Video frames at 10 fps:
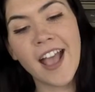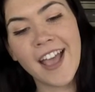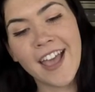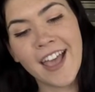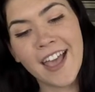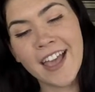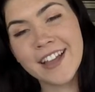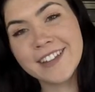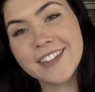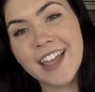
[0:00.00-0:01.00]

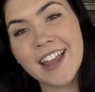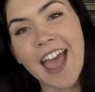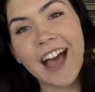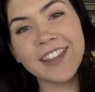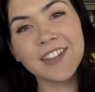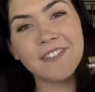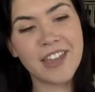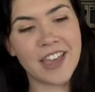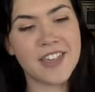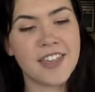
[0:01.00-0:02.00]
And then
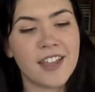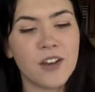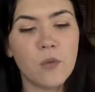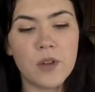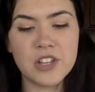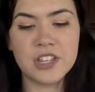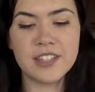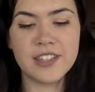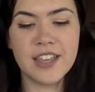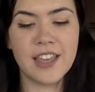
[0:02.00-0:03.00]
elevation, which
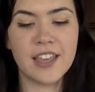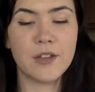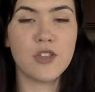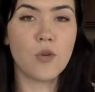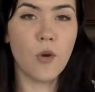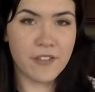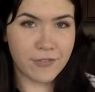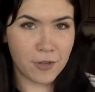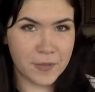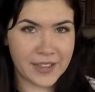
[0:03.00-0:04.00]
is the
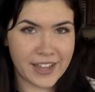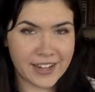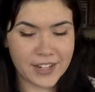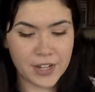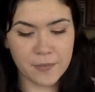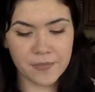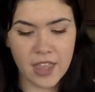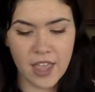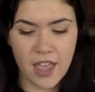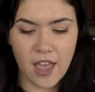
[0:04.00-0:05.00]
joyful blend.
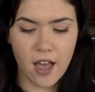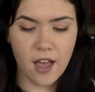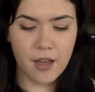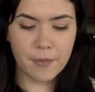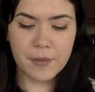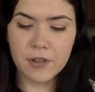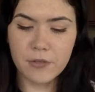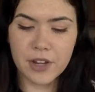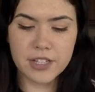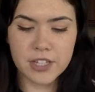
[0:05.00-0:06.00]
I'm going to
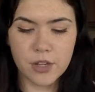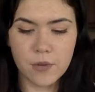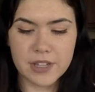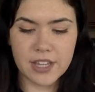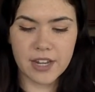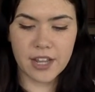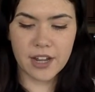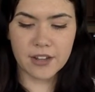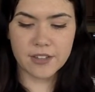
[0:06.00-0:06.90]
read to you what's in here.